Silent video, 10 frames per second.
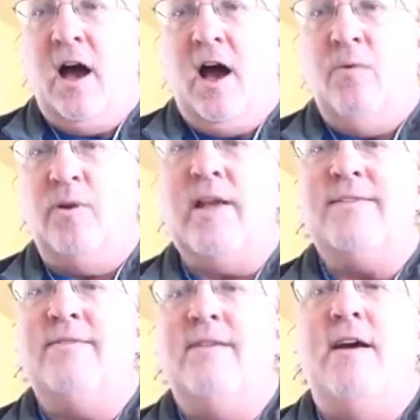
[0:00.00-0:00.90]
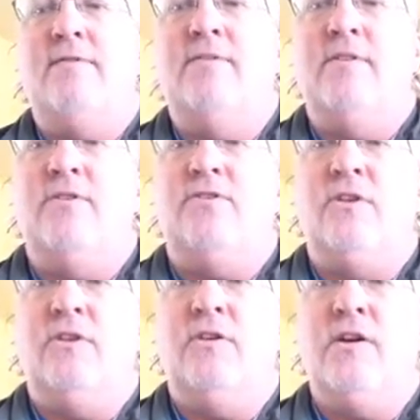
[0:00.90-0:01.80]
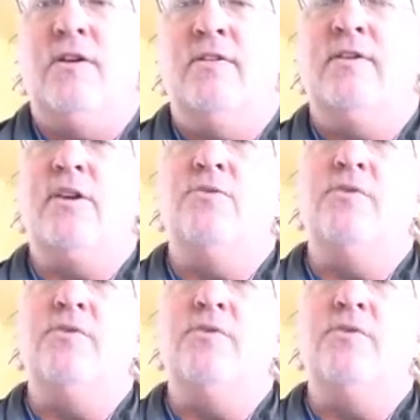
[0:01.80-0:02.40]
I would like to challenge you this year to go